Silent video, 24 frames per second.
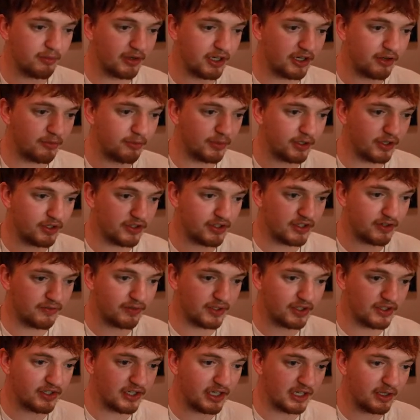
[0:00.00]
amount of bars
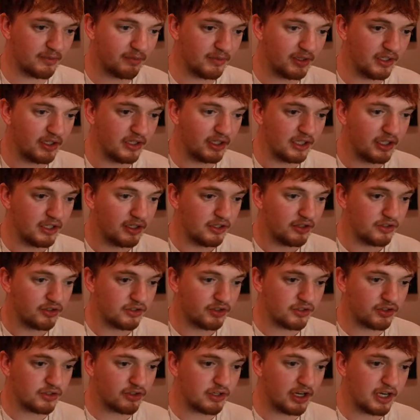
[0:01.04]
every time.
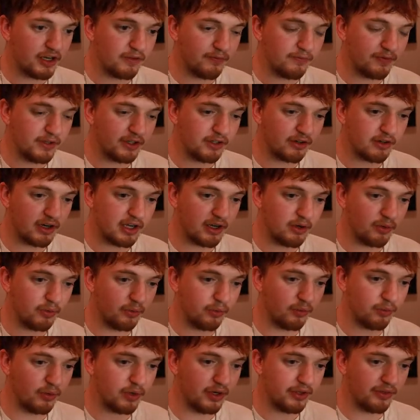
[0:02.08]
Just try to figure out
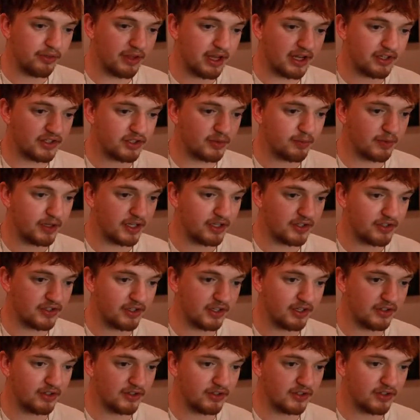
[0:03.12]
what that space
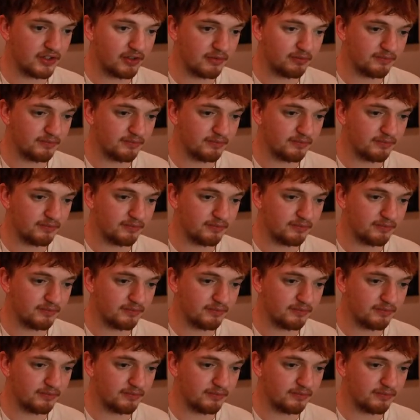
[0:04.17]
is.